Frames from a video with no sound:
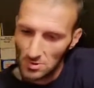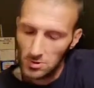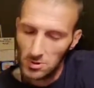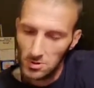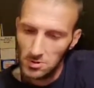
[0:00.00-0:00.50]

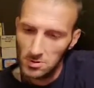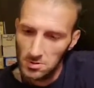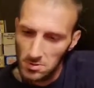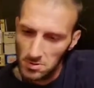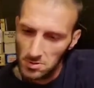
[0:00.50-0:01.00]
boy. That
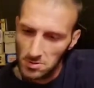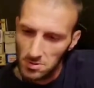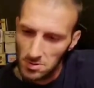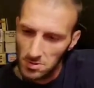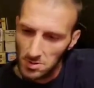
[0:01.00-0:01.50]
is
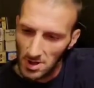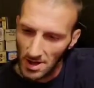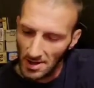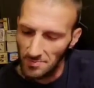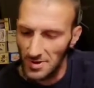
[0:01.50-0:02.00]
so
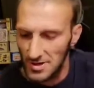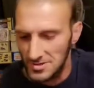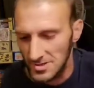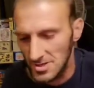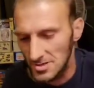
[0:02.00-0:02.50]
white.
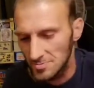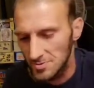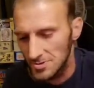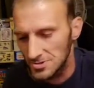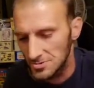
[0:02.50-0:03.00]

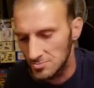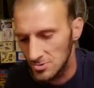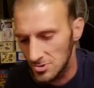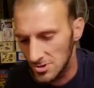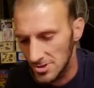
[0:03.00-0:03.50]
That don't look too
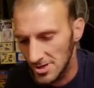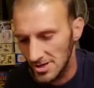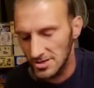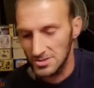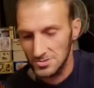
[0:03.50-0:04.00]
bad either.